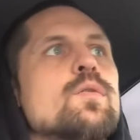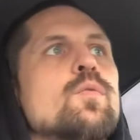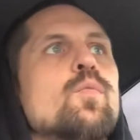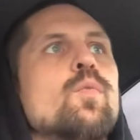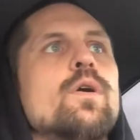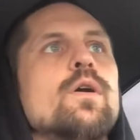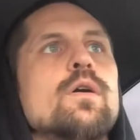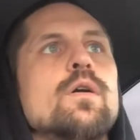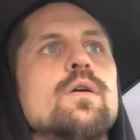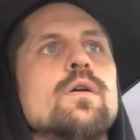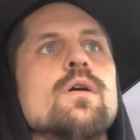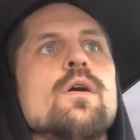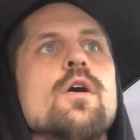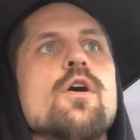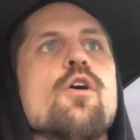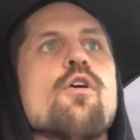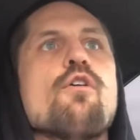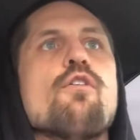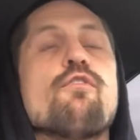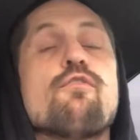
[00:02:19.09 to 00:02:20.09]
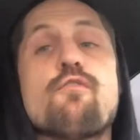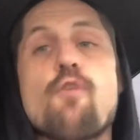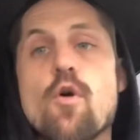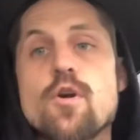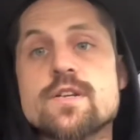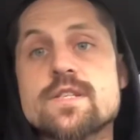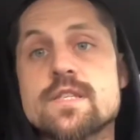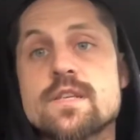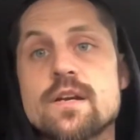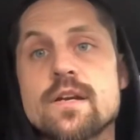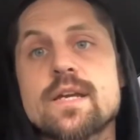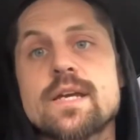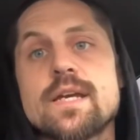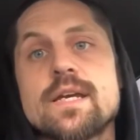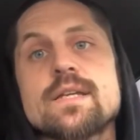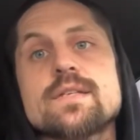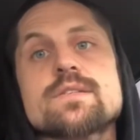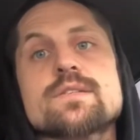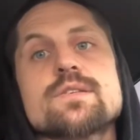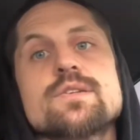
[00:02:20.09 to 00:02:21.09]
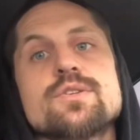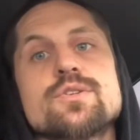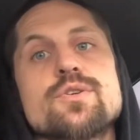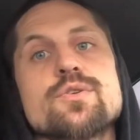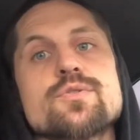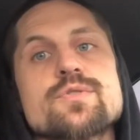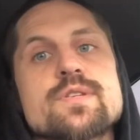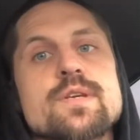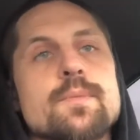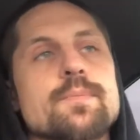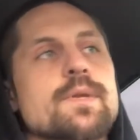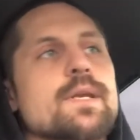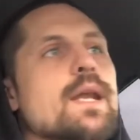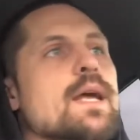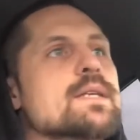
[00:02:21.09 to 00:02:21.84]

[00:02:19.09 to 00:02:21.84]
will force their kids to do something.